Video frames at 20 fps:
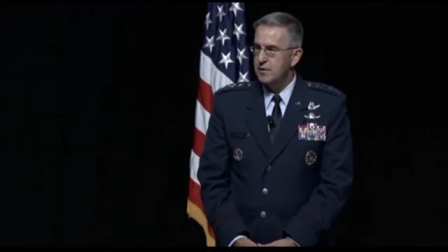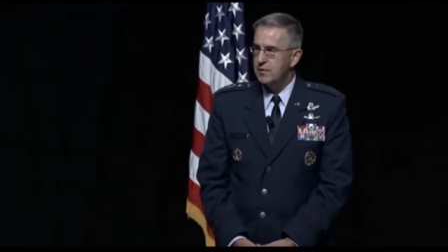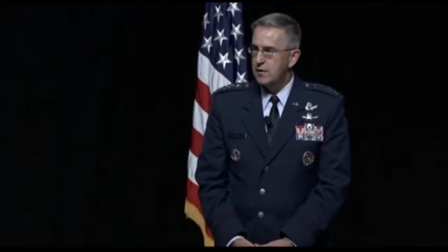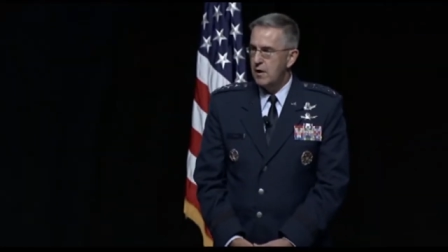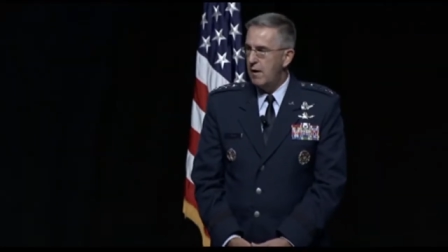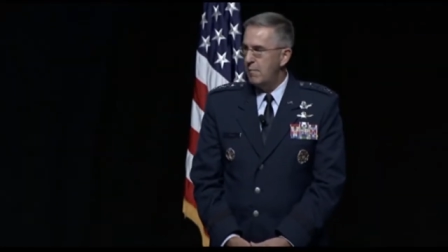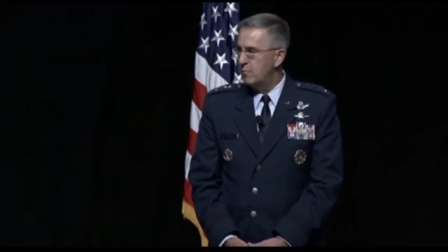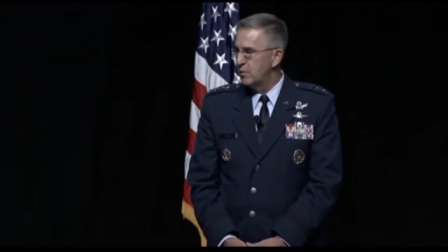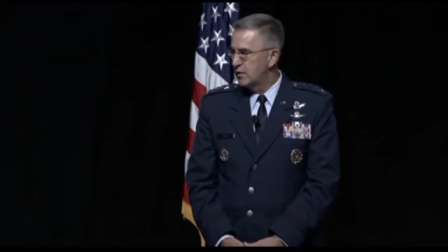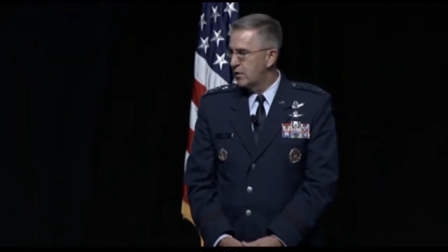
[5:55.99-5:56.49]

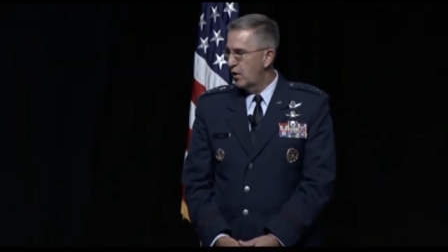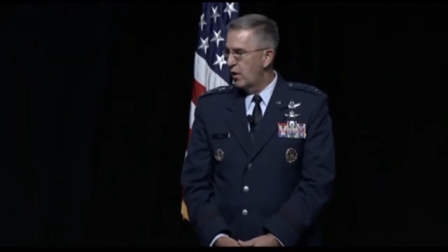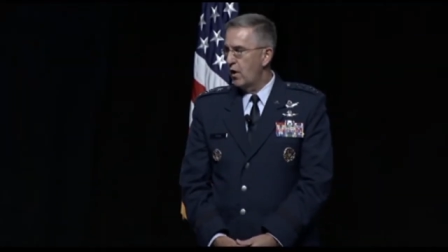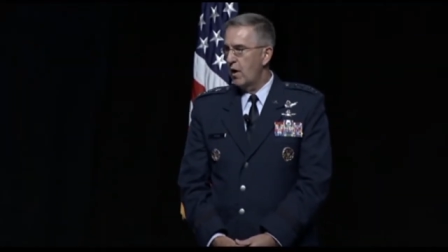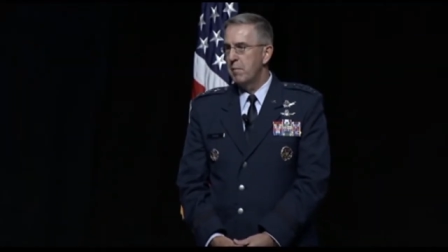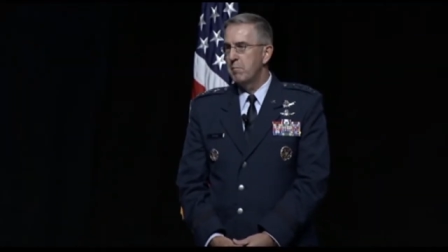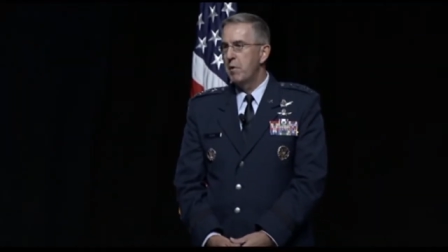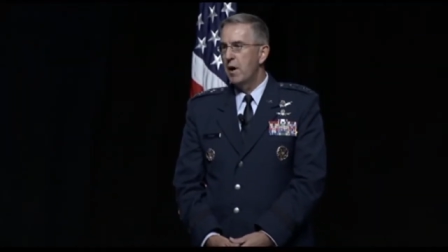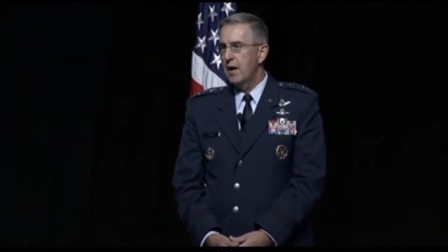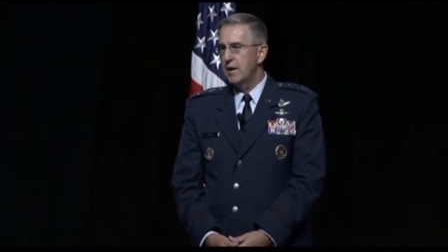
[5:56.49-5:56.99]
Brock Strom
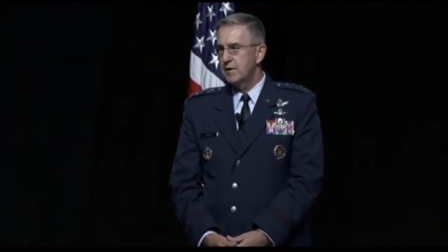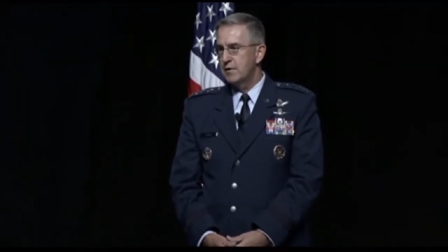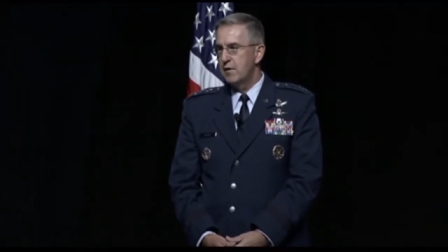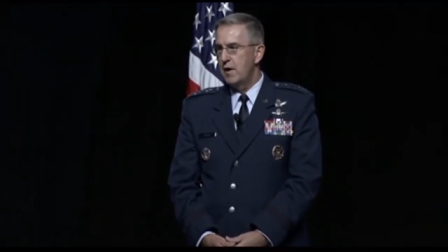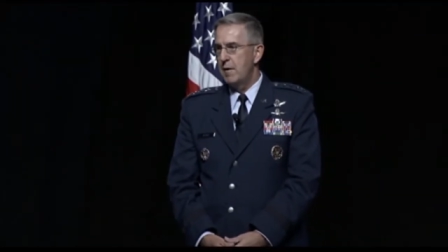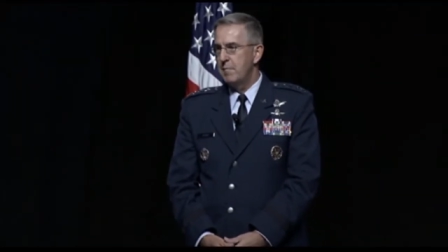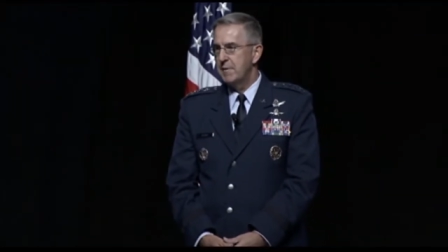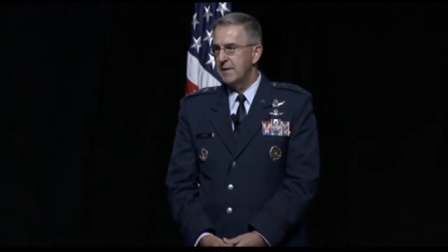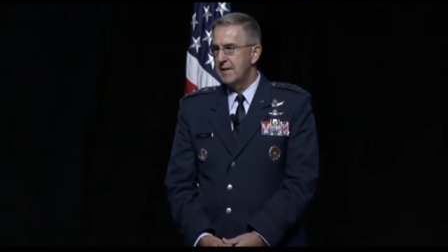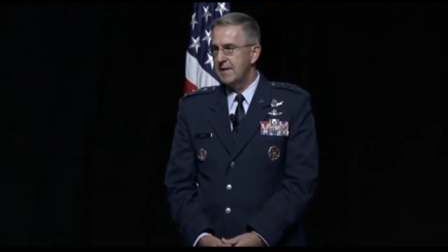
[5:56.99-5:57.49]
was Colonel
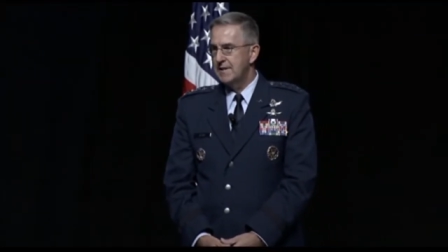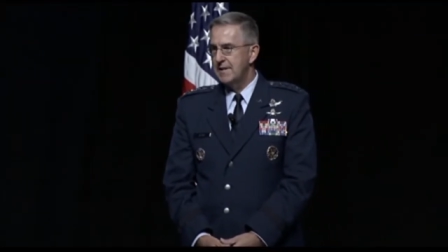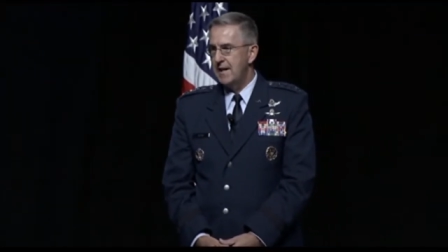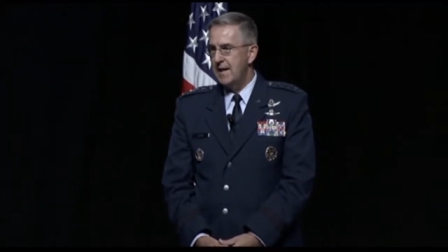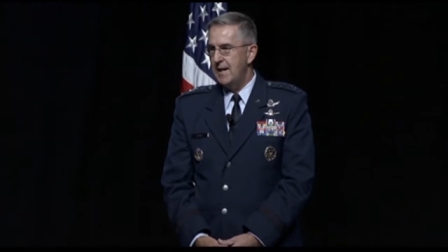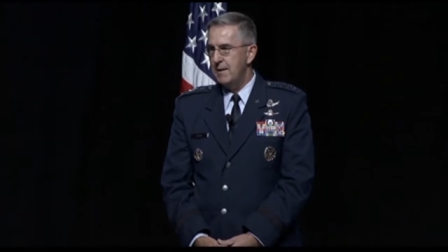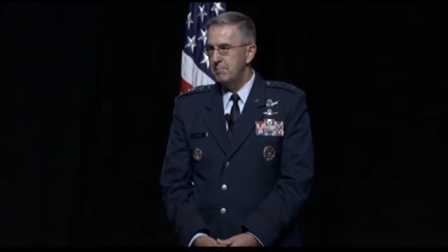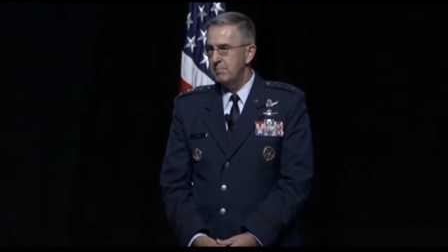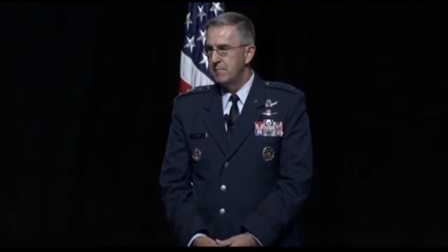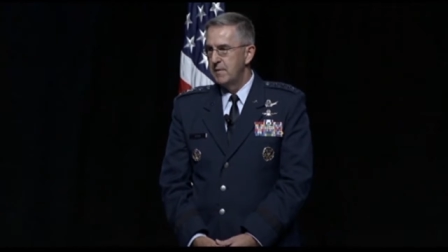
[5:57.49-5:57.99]
Brock Strom
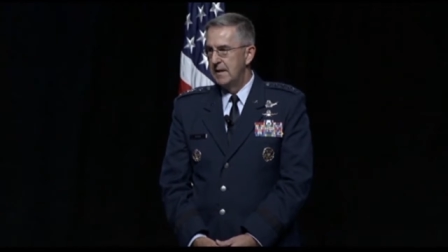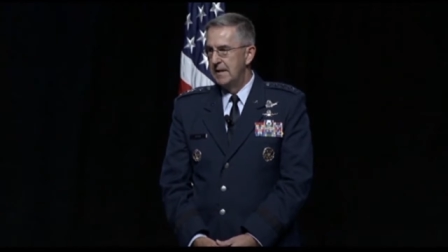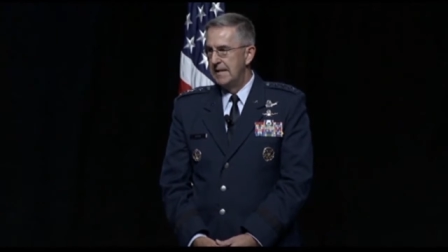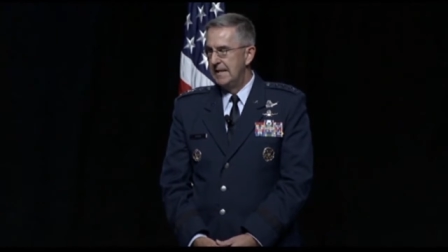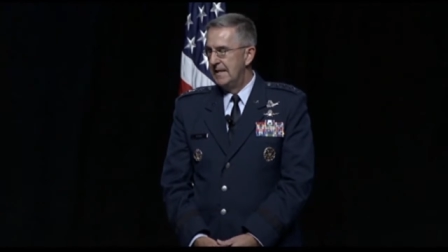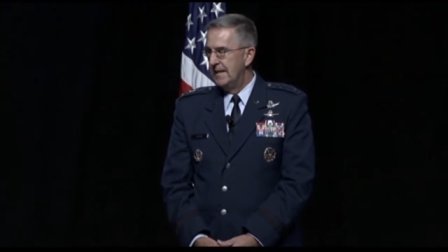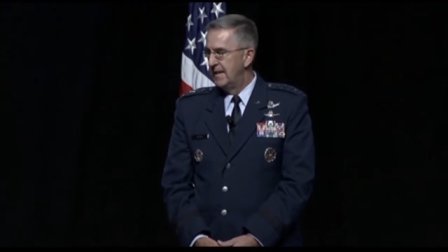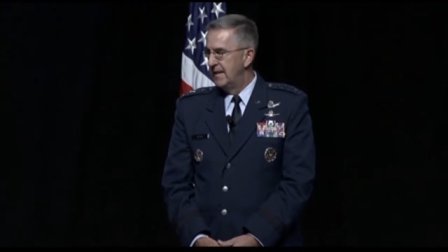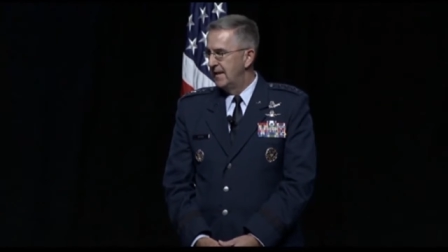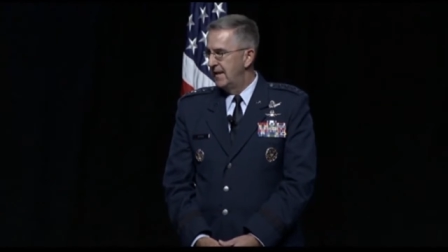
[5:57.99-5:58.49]
at the time.